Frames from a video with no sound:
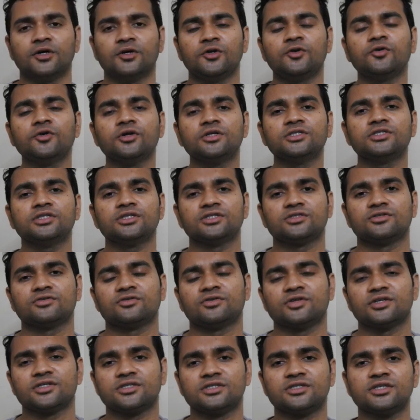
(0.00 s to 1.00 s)
do not just
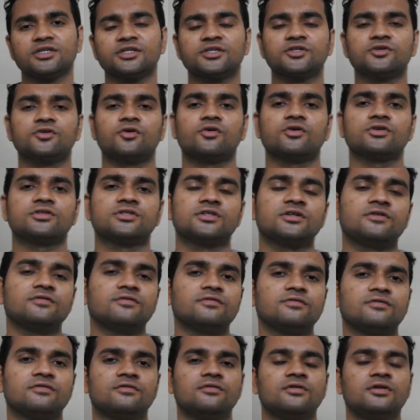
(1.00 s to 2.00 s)
restrict
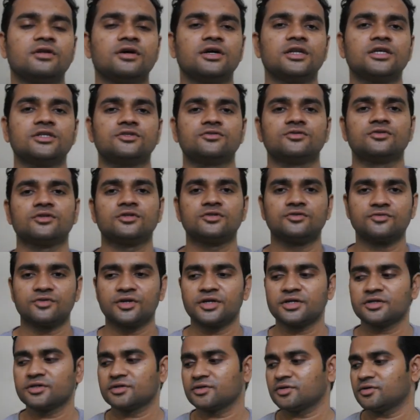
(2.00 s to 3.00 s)
yourself learning to the
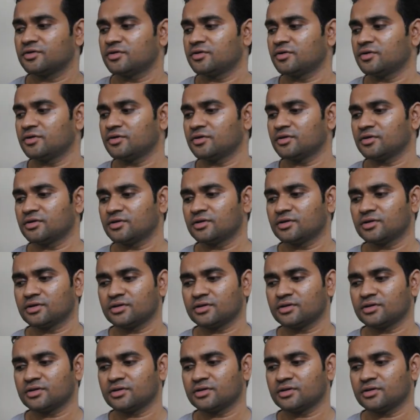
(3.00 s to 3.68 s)
trick or